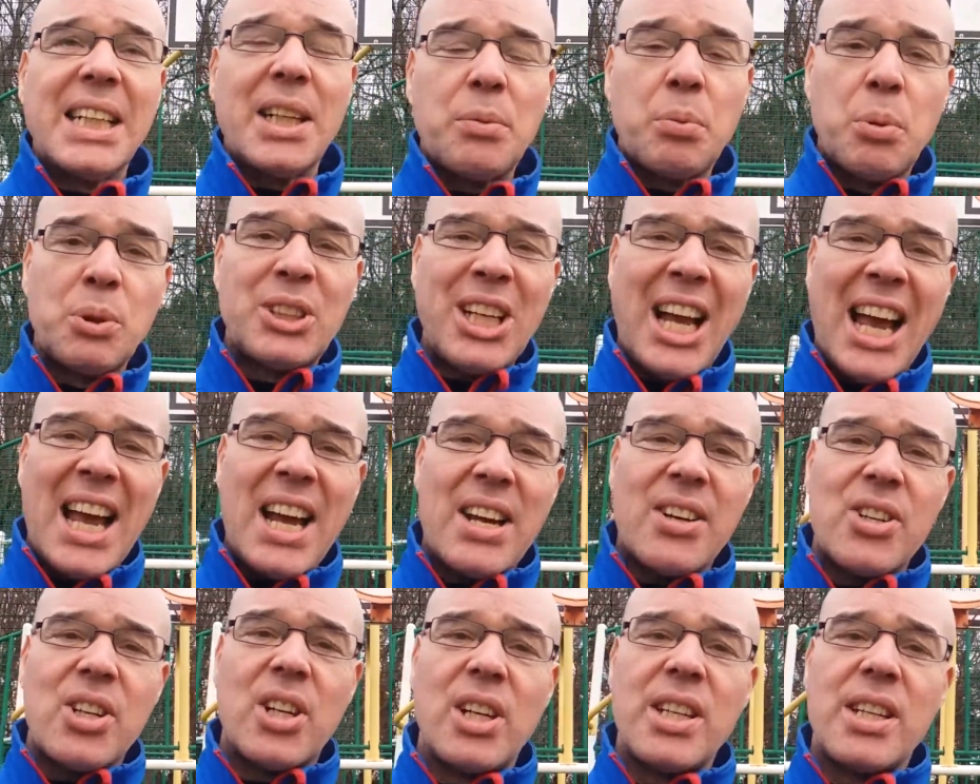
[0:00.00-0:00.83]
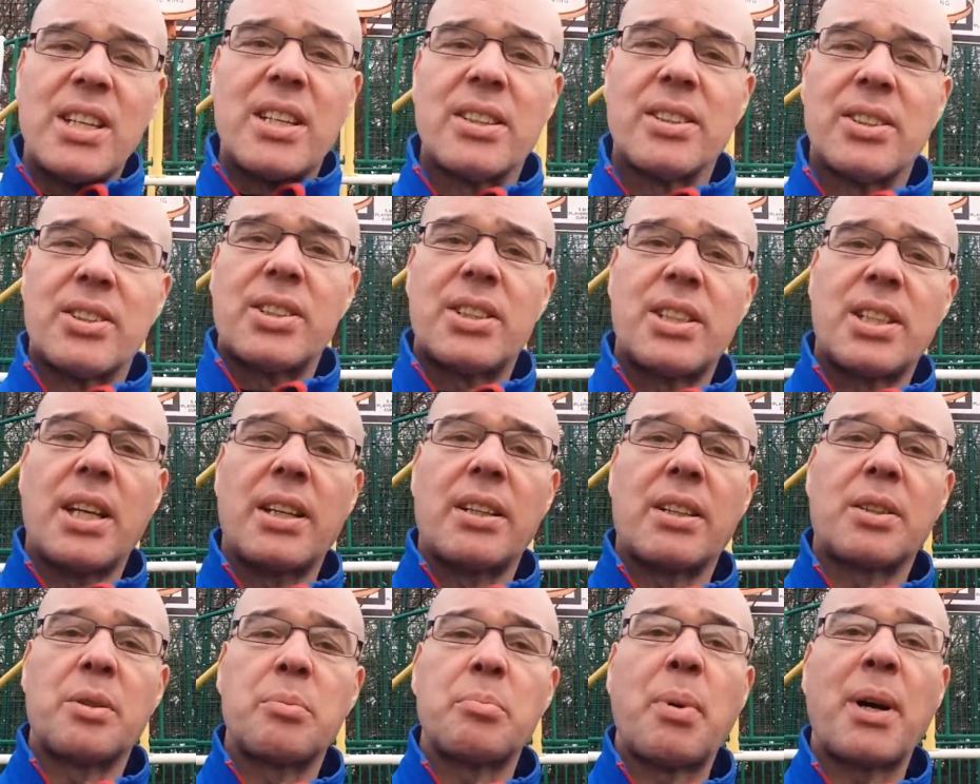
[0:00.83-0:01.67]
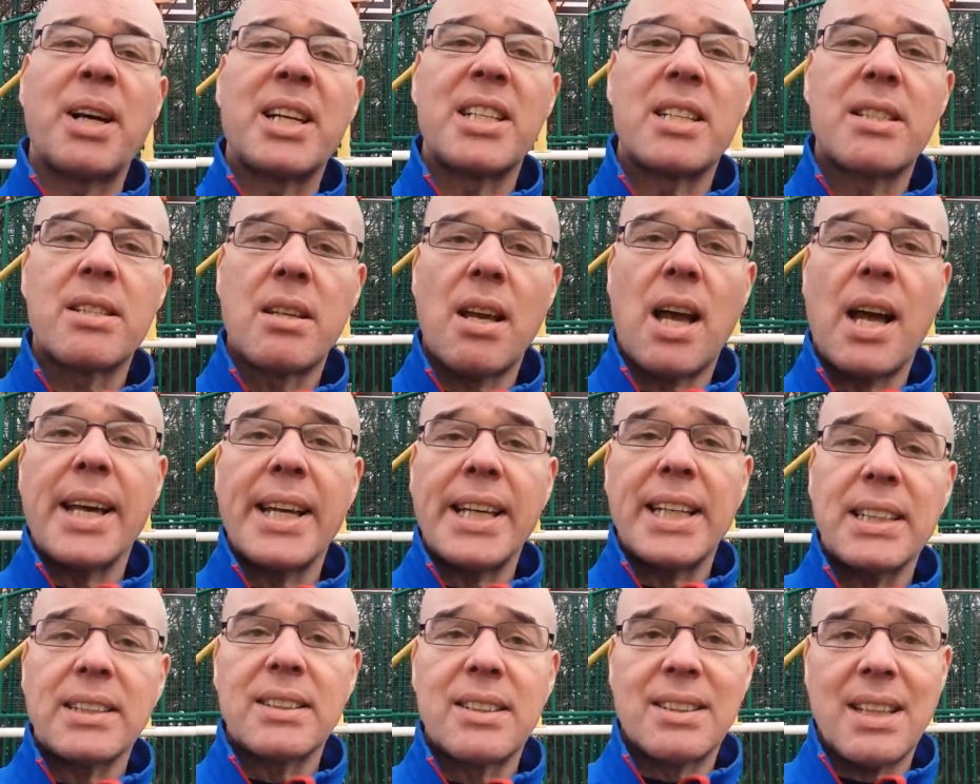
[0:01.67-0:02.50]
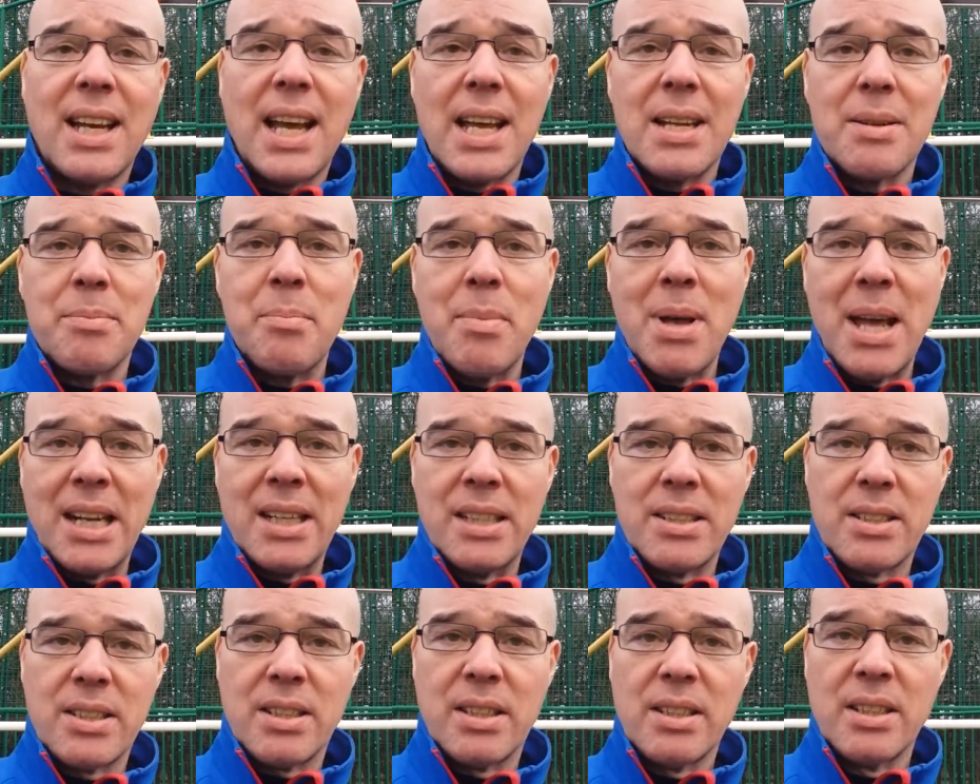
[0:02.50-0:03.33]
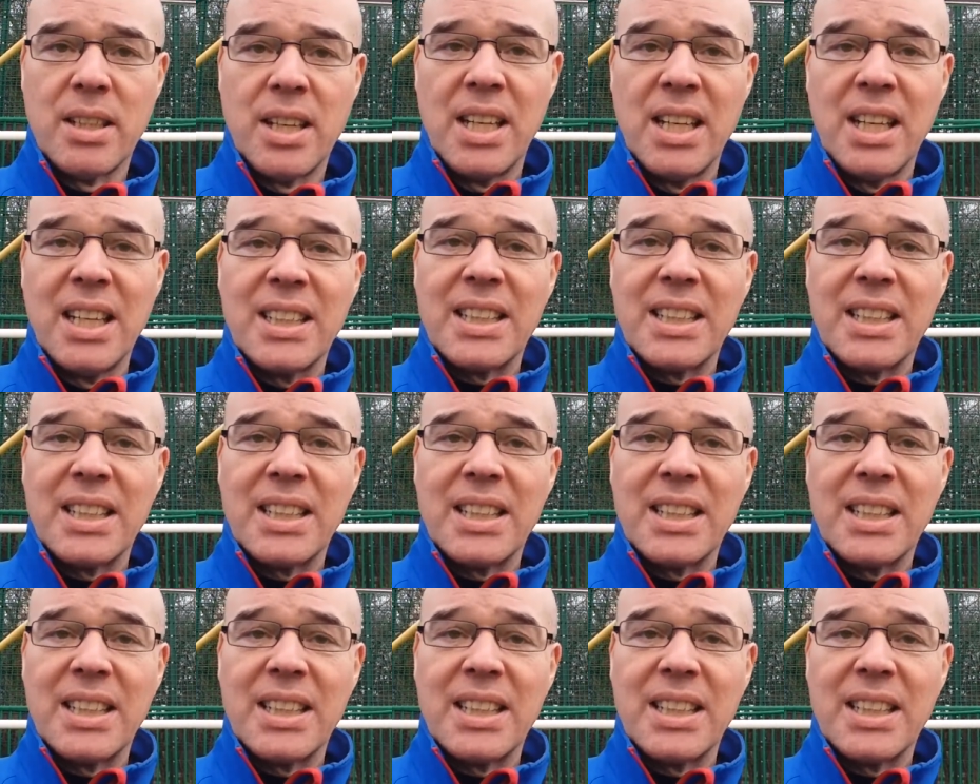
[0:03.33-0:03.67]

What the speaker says: it was actually considered by science and medicine